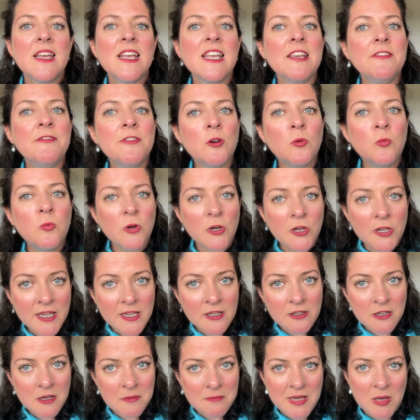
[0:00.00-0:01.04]
If you're working
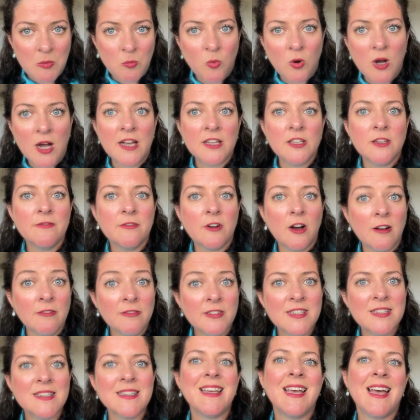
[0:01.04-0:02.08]
on a memoir, you've
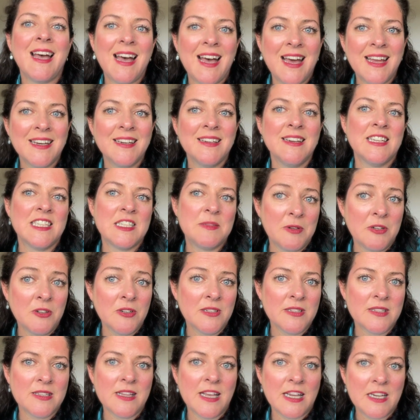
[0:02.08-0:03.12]
obviously had an
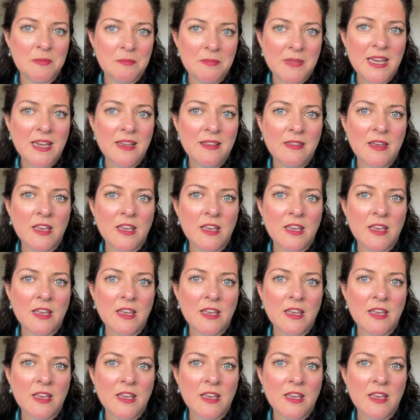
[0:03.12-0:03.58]
experience like me